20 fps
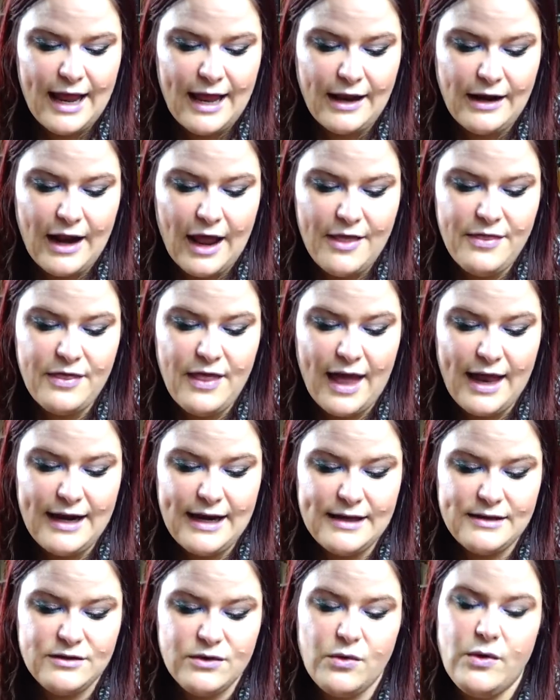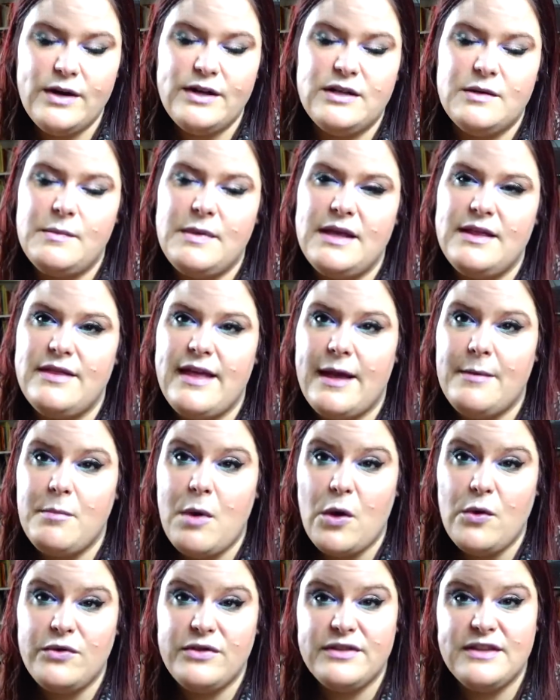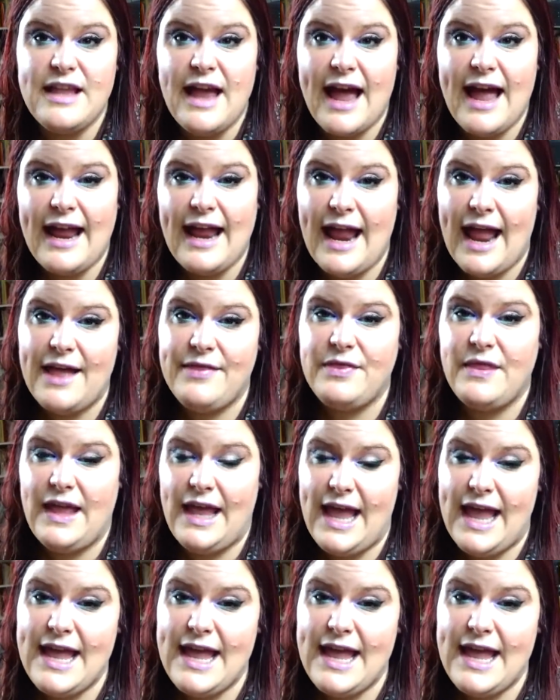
and that is going to be They Both Die at the